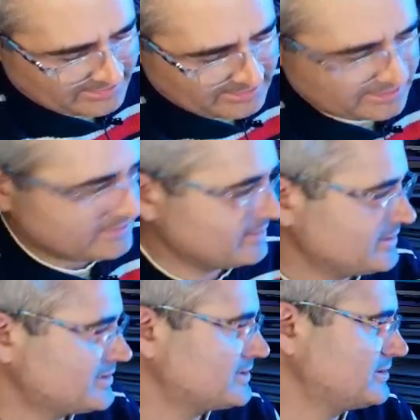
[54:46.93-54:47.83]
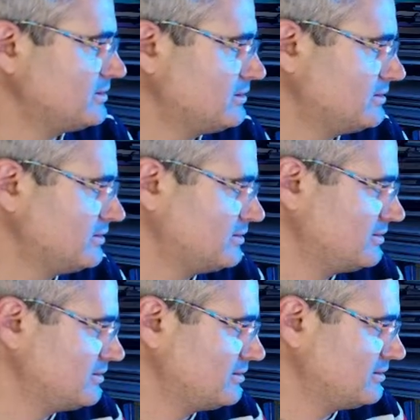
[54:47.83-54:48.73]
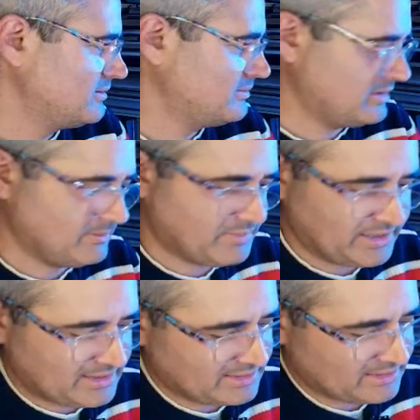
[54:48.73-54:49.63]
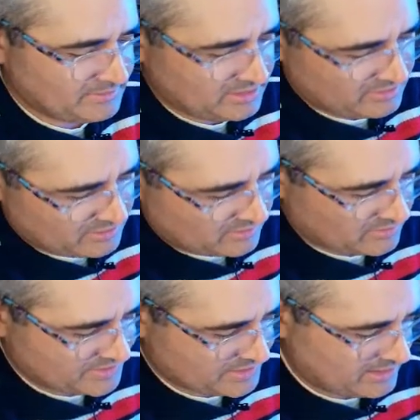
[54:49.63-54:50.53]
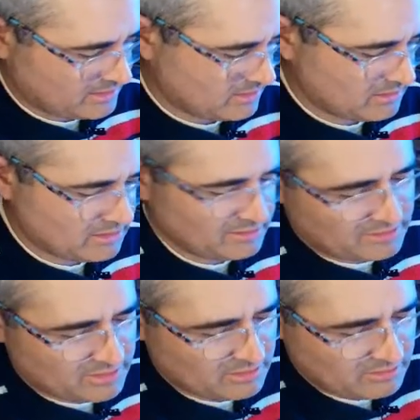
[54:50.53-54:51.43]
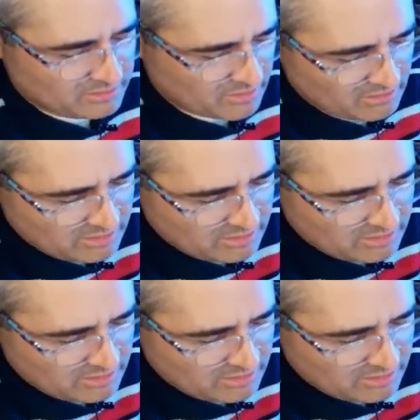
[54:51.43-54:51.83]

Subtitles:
like this. By that I mean, you know, saying, aren't you drawing